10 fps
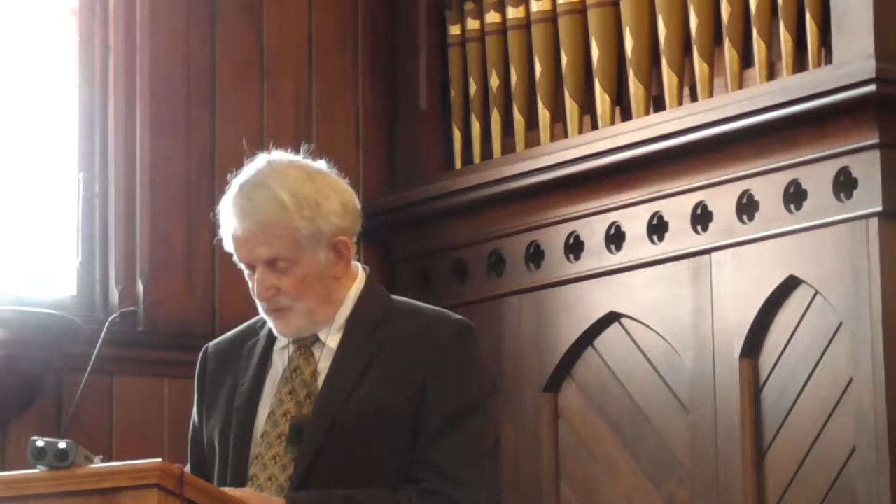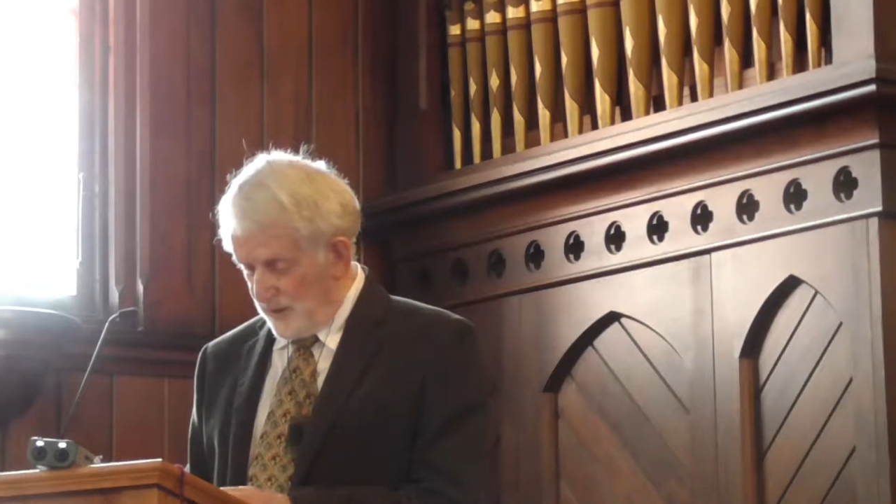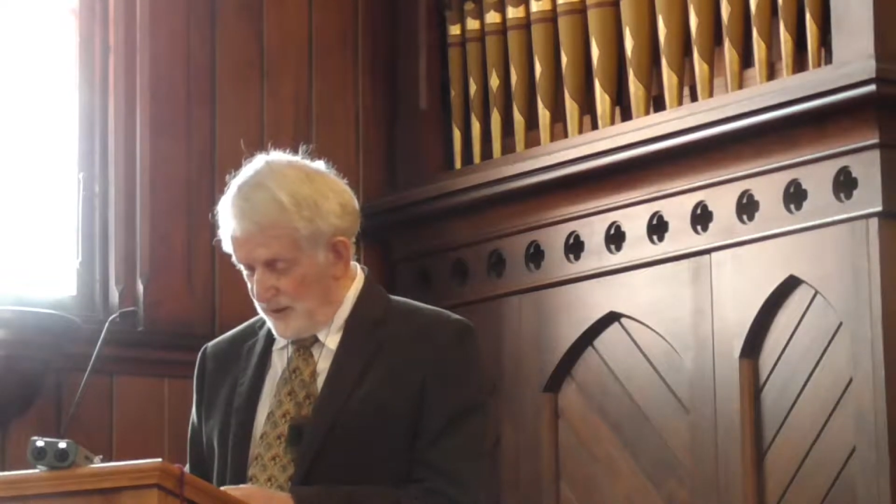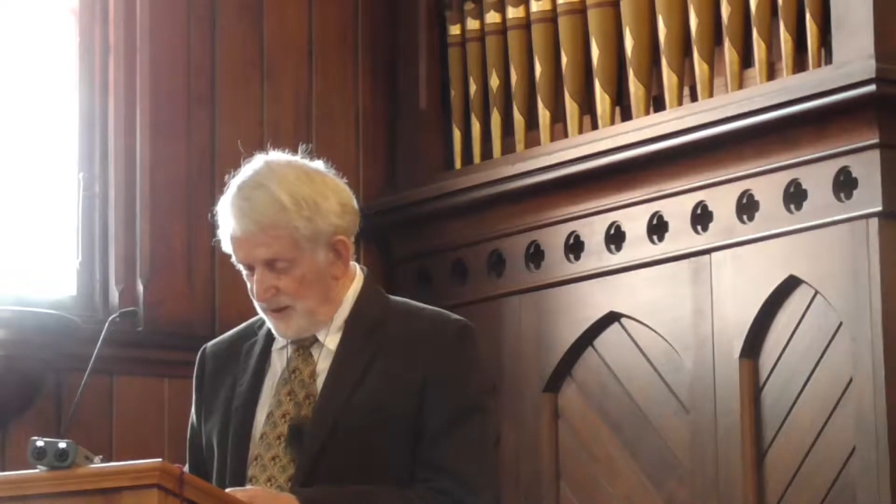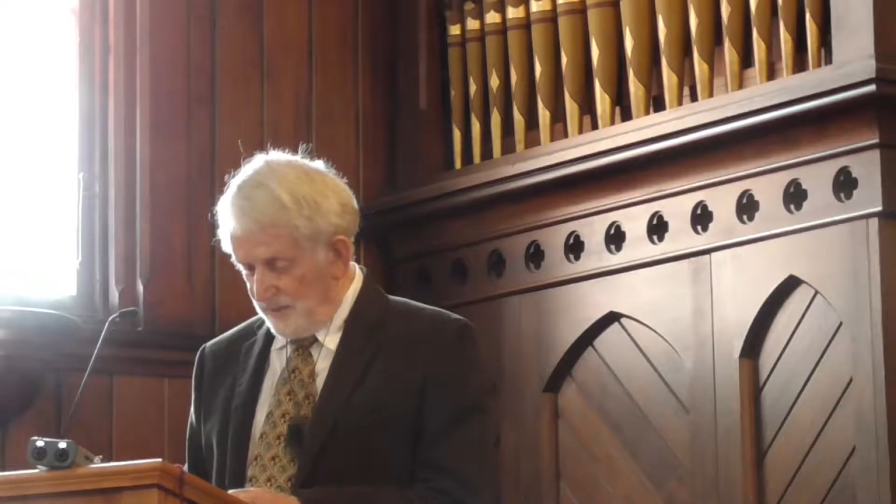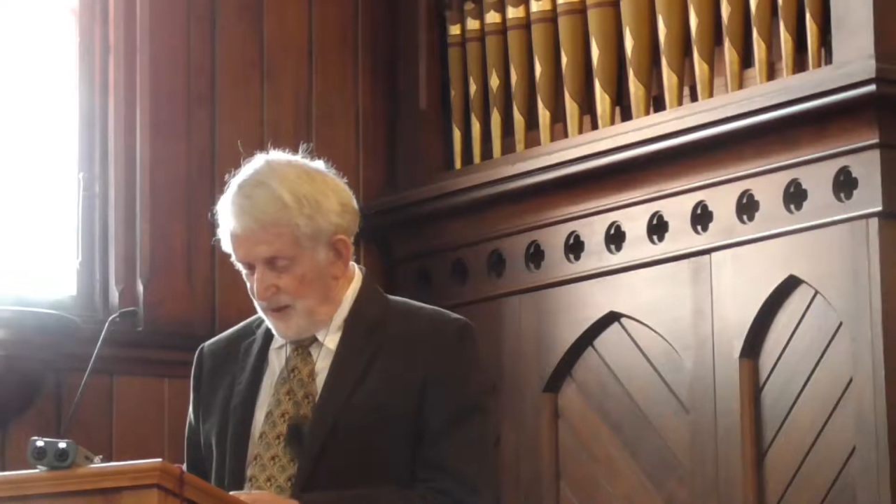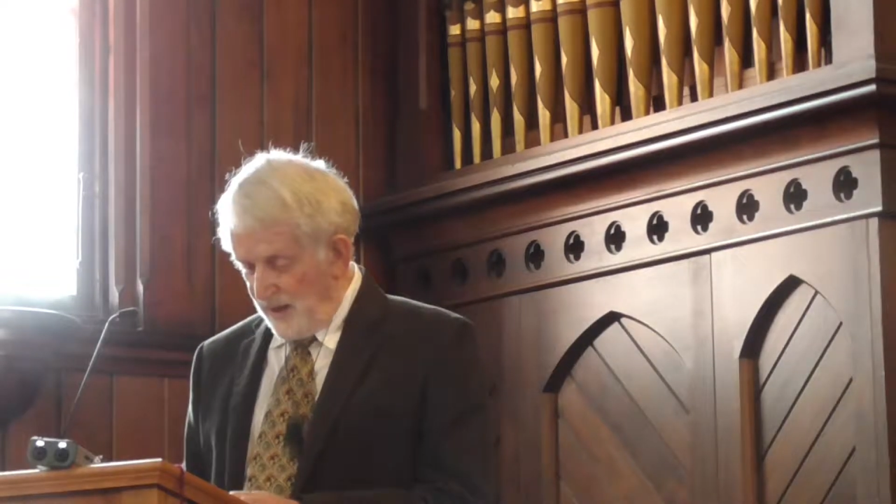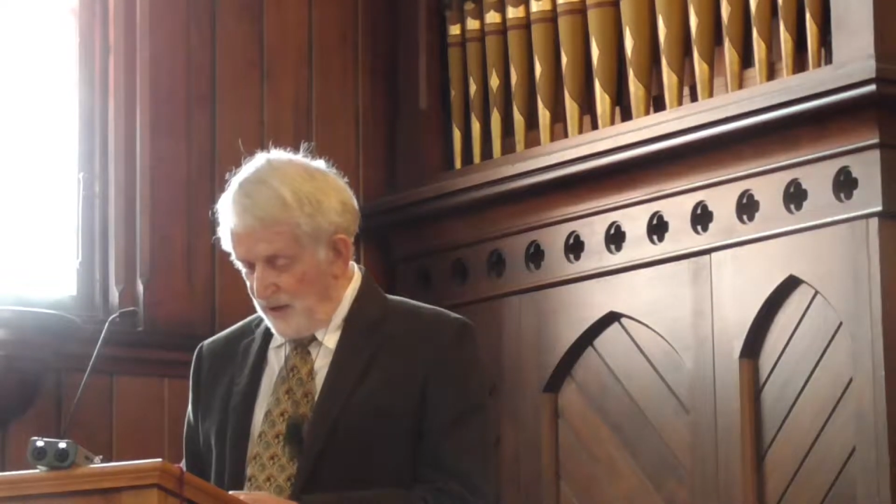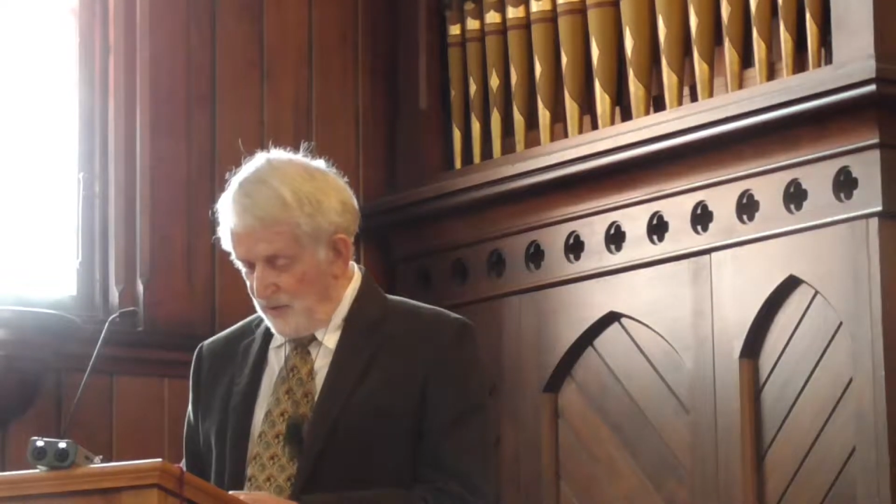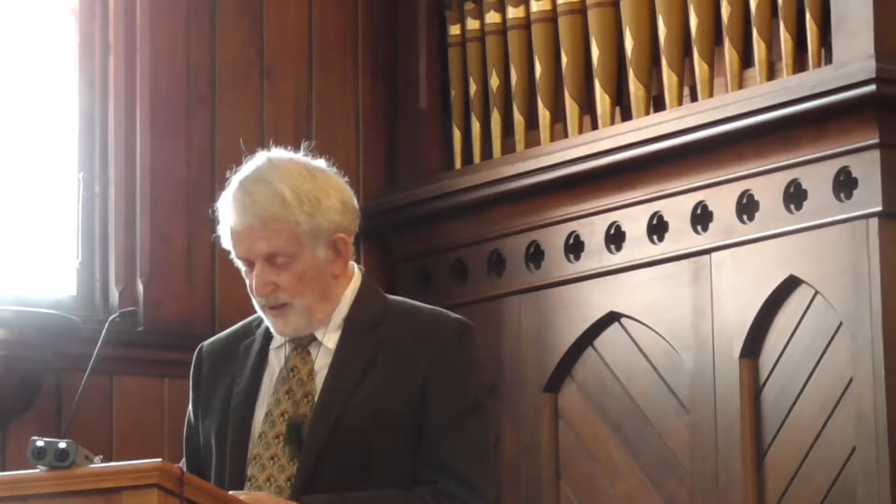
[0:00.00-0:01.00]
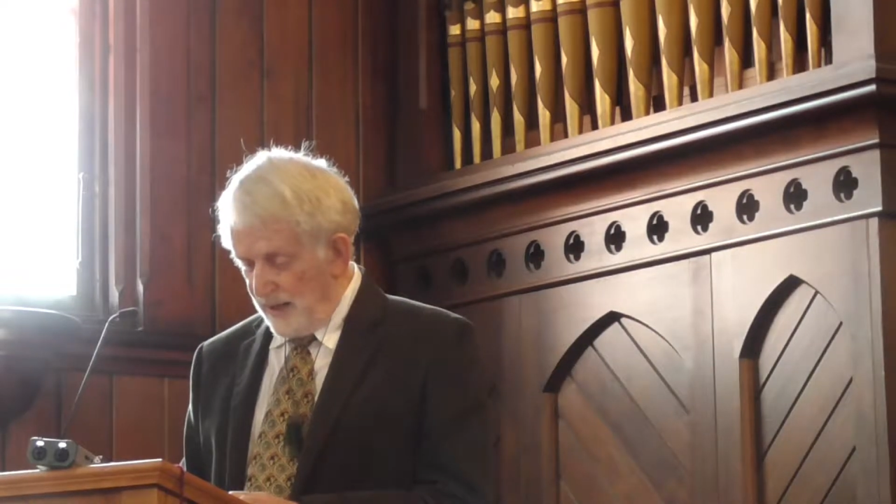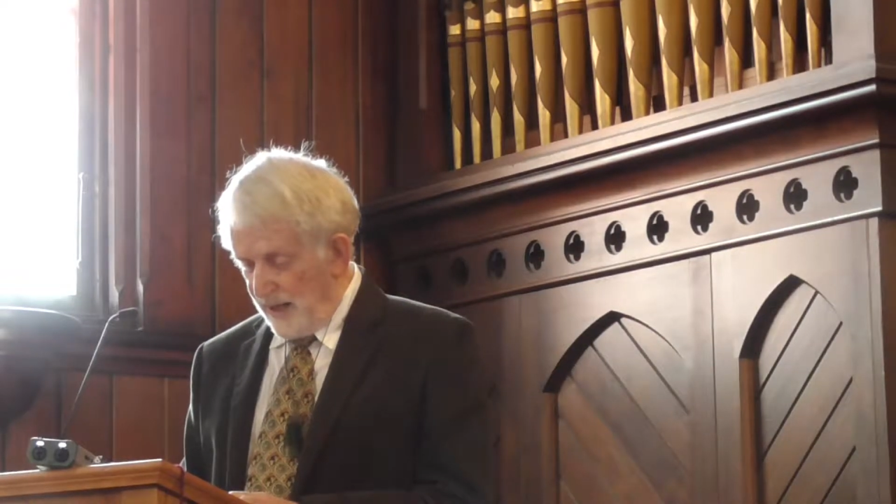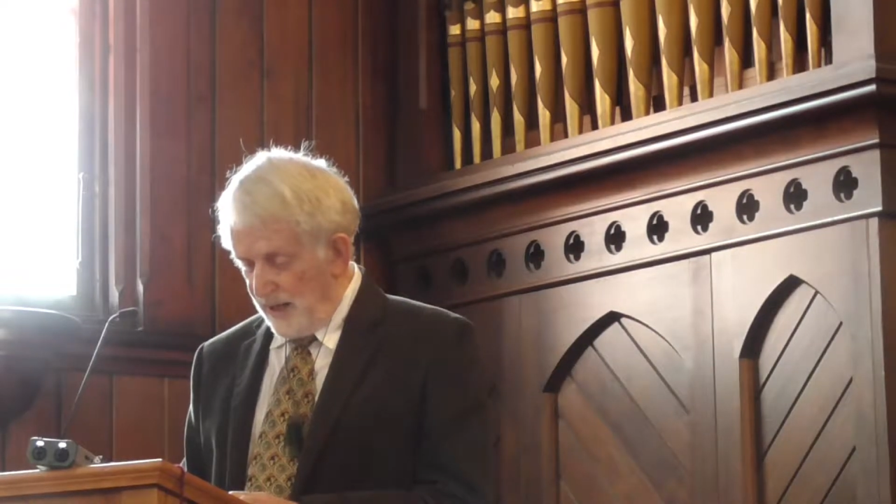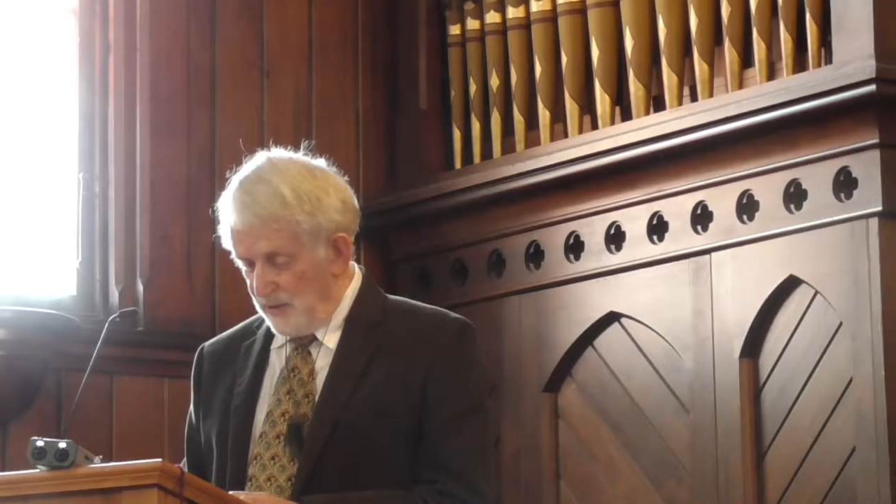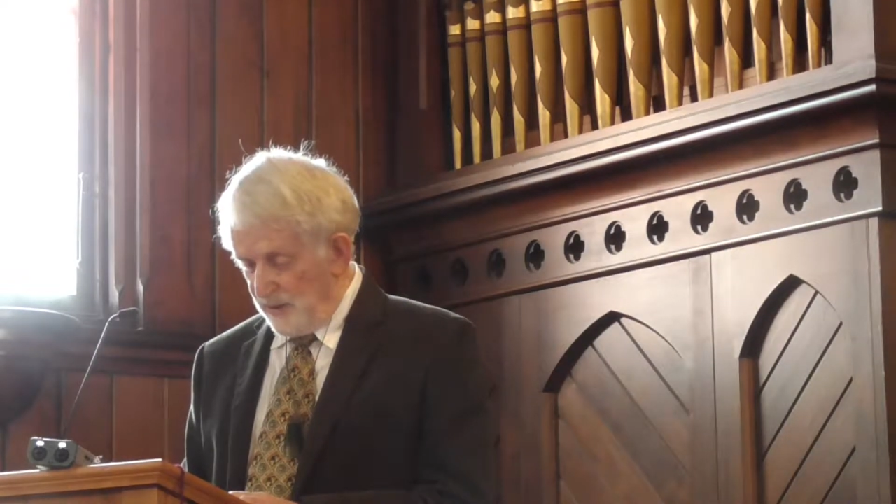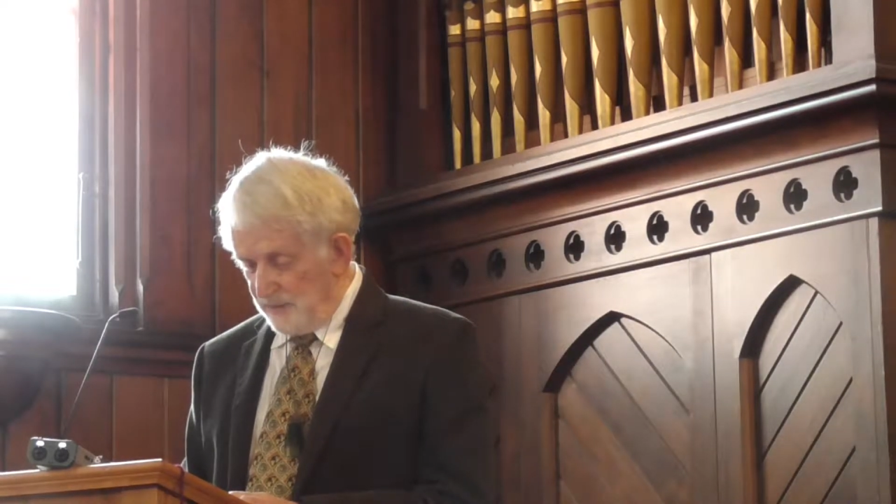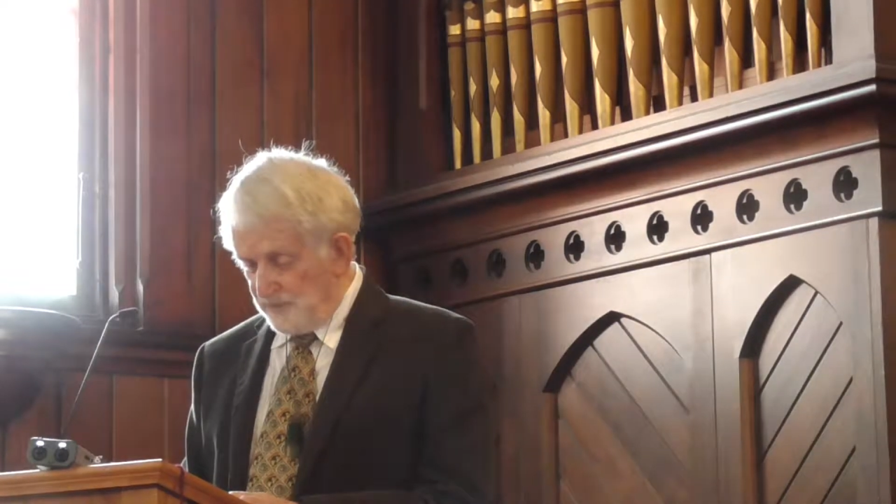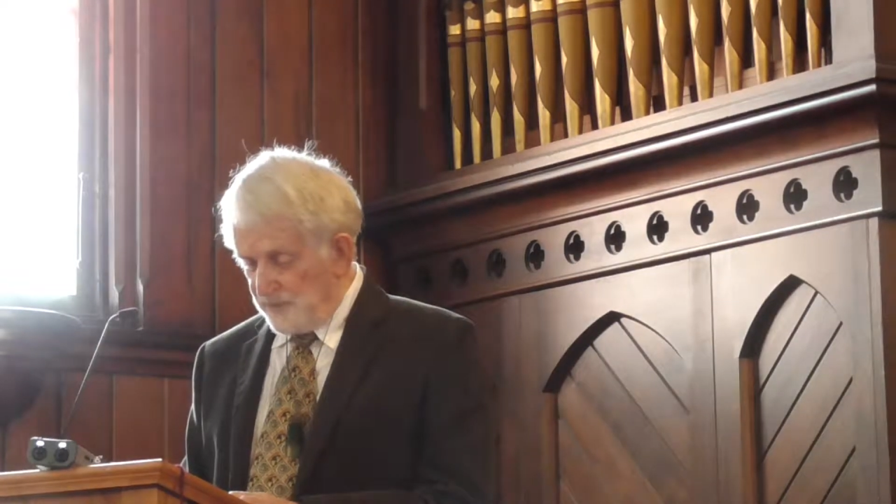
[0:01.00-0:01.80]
really, really angry.